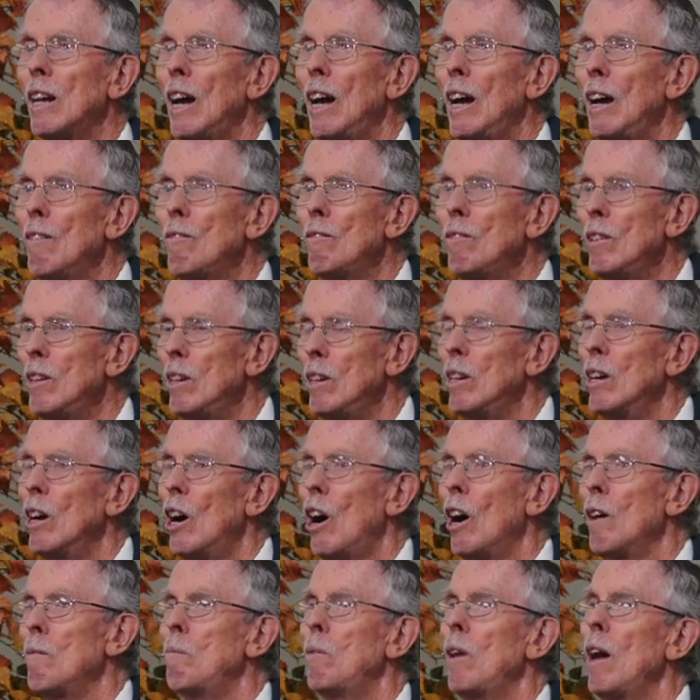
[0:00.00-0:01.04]
have
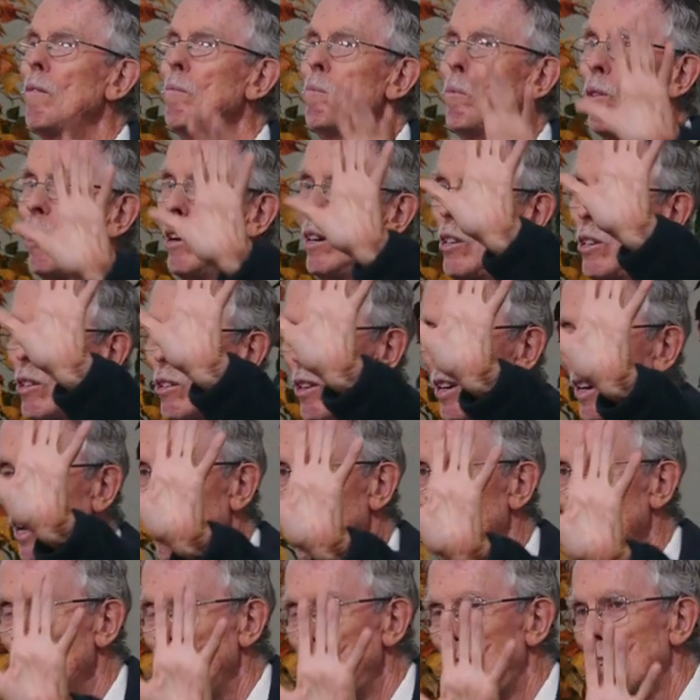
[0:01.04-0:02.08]
high blood pressure and at
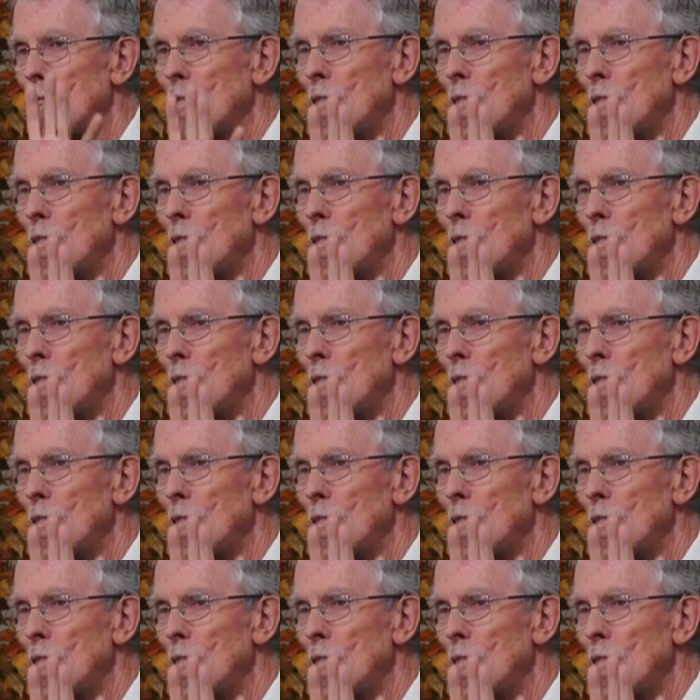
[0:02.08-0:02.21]
risk